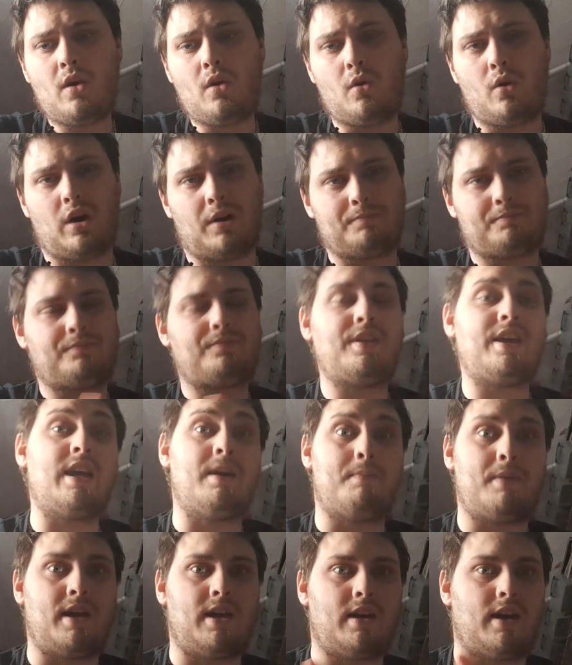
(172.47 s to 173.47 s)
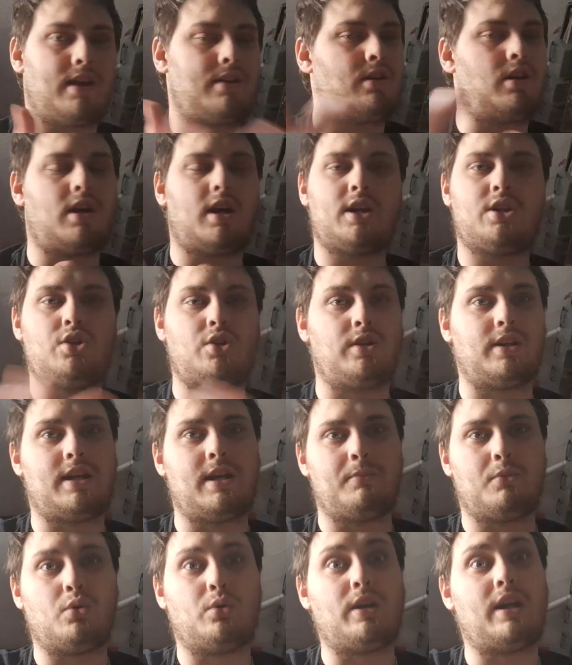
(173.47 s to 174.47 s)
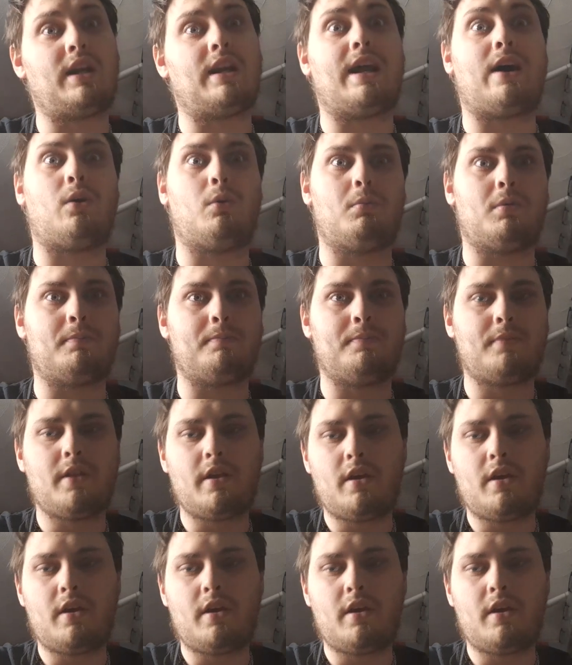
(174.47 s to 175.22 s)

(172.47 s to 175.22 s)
Well, EP. I shouldn't keep calling it an album.